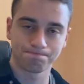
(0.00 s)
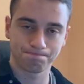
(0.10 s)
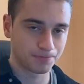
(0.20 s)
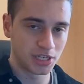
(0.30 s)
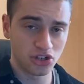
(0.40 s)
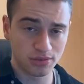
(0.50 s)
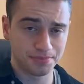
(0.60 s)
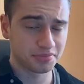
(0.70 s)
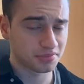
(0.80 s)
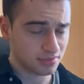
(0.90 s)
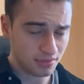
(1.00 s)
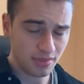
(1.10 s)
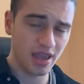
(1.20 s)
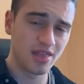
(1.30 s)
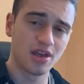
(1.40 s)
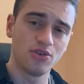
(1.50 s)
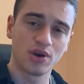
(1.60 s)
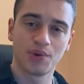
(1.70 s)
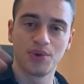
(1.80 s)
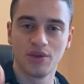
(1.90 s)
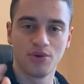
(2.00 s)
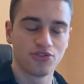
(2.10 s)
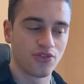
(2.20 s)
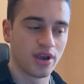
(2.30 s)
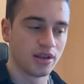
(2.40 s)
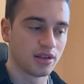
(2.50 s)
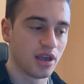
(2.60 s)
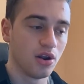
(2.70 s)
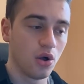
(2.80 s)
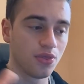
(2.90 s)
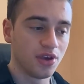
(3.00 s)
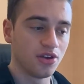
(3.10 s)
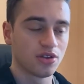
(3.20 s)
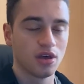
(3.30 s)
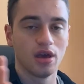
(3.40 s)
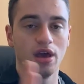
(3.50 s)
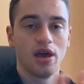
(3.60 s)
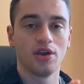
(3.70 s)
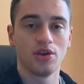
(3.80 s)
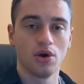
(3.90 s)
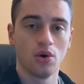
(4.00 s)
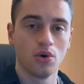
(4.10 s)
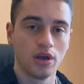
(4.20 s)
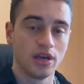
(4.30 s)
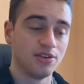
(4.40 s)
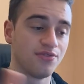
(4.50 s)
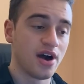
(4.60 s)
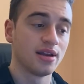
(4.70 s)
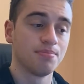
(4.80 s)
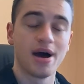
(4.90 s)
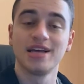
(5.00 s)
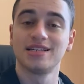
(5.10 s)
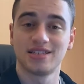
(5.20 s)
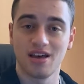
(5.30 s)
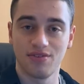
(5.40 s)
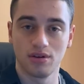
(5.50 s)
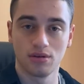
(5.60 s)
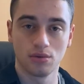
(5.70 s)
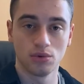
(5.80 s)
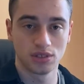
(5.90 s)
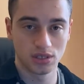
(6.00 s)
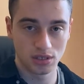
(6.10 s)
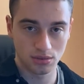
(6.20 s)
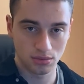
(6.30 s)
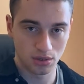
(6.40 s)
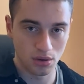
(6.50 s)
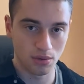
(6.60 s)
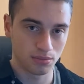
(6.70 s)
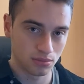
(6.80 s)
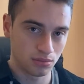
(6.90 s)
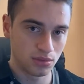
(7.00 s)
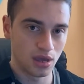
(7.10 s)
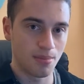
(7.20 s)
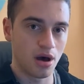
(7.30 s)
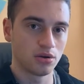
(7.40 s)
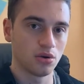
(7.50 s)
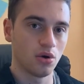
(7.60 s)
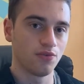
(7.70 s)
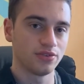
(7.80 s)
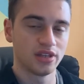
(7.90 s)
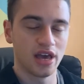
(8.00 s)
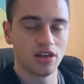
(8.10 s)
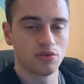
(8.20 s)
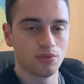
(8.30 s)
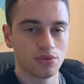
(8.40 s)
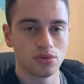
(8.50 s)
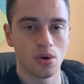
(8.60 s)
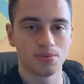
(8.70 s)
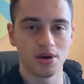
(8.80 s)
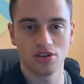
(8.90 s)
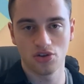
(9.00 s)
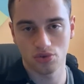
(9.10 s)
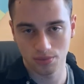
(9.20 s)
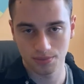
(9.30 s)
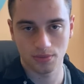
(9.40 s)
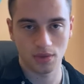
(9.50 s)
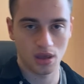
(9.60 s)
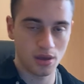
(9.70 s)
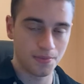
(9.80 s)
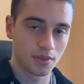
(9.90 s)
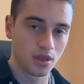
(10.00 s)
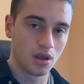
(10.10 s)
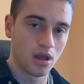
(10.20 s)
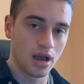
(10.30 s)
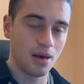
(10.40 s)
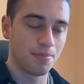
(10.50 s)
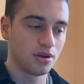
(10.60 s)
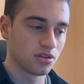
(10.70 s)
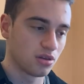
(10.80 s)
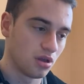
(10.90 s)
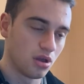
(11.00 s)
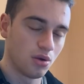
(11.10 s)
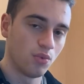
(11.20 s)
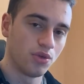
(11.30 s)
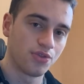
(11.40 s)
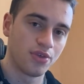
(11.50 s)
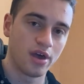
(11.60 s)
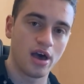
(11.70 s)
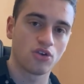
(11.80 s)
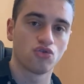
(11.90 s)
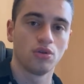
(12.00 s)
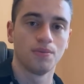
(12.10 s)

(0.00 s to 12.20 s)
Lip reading: TikTok, and then you can retrade, and all these divide by 7, which is the amount of days with the optimization happens with the actual